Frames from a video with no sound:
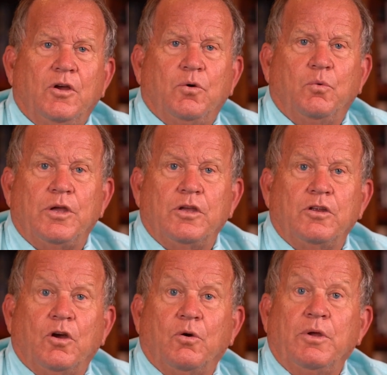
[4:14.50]
We can
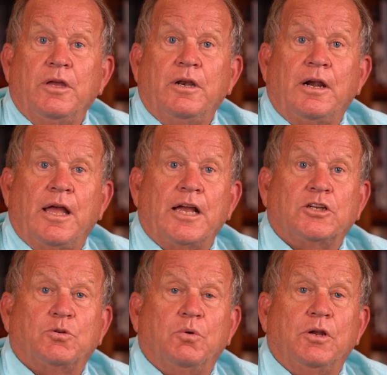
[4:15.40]
go in and
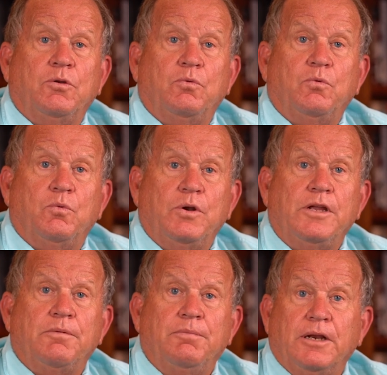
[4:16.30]
actually
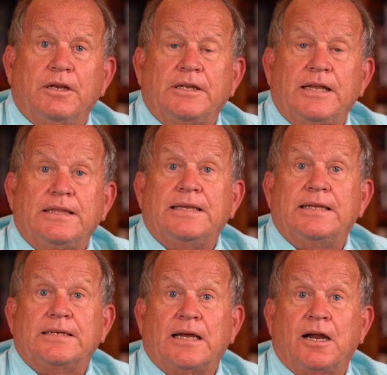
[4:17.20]
rehabilitate the
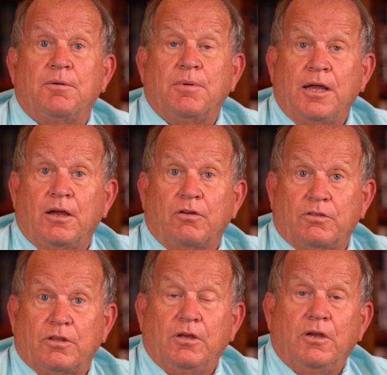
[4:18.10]
entire mouth
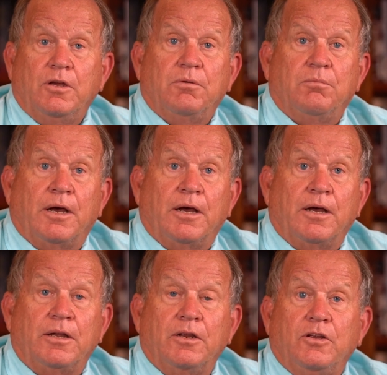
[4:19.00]

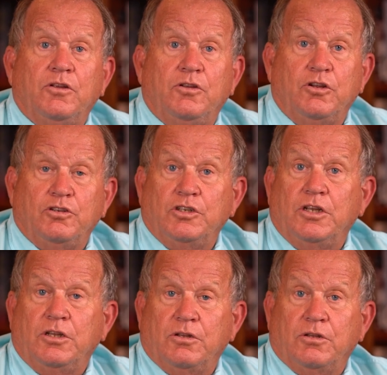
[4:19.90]
by using